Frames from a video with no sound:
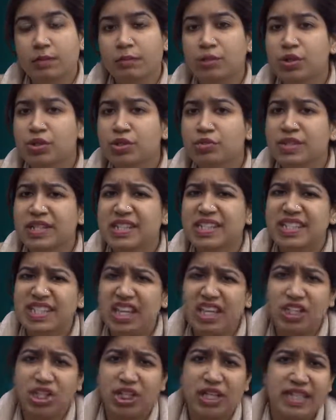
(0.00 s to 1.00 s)
Because with
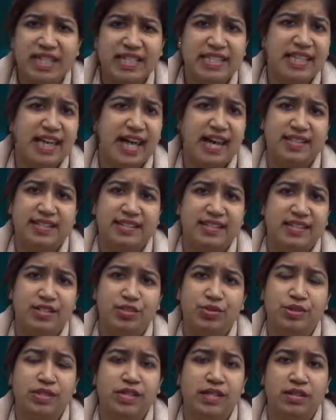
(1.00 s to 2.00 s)
such easy
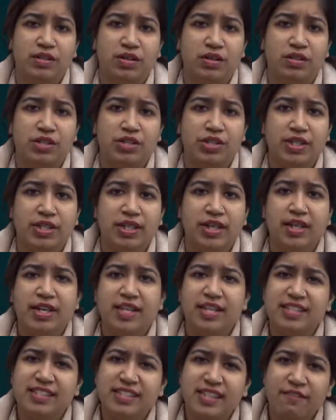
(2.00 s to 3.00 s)
access to technology,
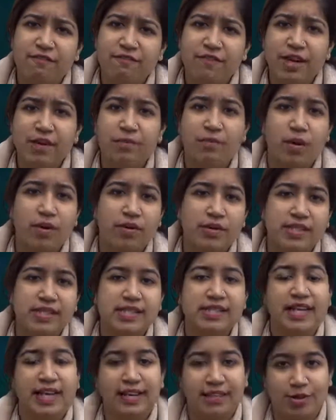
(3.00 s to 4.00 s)
somewhere
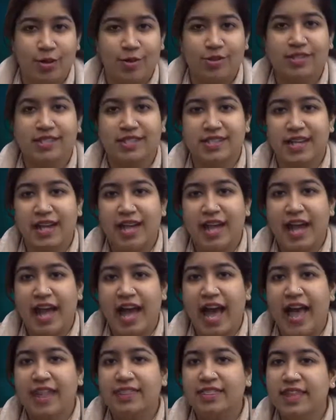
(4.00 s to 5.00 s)
morals get lost,
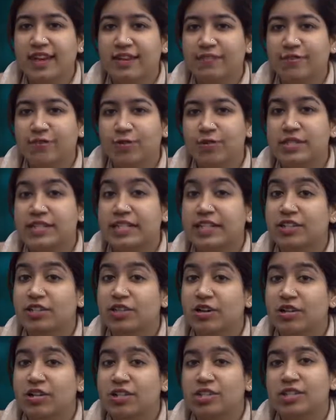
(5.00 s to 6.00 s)
and therefore
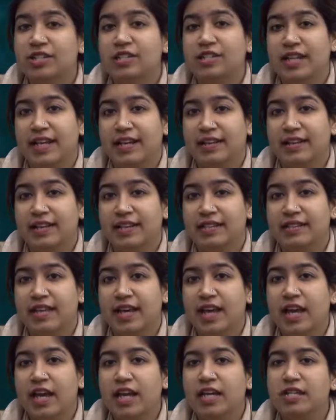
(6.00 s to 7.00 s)
technological ethics
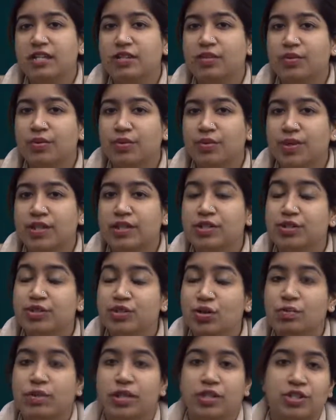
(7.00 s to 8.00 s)
is growing
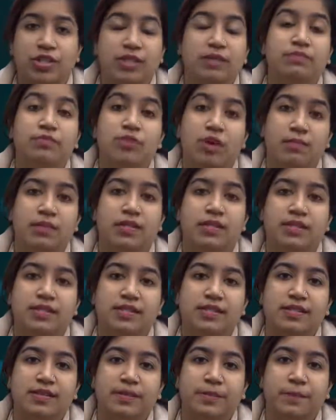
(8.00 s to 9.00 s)
so much in
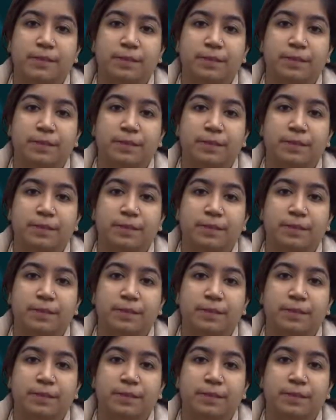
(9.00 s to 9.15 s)
prominence.